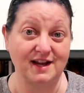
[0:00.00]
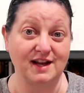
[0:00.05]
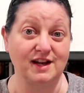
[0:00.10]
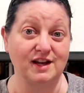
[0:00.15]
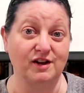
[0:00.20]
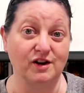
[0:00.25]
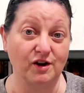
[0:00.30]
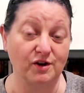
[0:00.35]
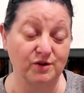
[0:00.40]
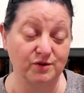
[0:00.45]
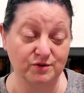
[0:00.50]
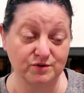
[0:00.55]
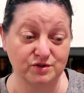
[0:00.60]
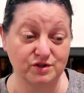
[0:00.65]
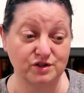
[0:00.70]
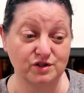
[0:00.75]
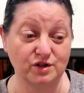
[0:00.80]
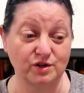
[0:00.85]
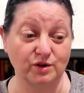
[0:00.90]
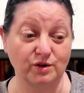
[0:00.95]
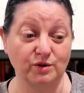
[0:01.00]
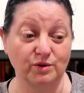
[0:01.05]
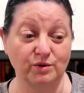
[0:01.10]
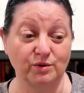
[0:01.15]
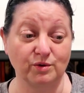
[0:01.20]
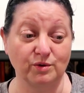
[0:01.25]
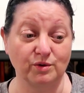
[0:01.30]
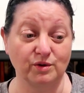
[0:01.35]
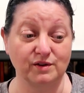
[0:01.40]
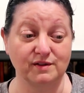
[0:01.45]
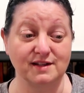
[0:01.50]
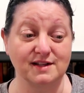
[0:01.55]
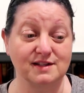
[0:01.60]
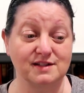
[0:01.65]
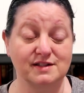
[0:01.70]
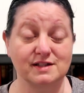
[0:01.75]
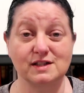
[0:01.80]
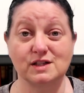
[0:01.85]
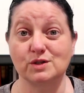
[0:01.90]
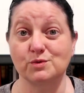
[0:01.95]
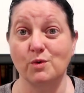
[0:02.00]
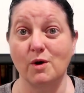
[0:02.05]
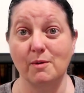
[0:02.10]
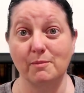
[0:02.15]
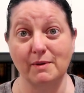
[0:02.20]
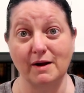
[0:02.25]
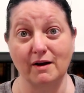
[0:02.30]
he goes to this swamp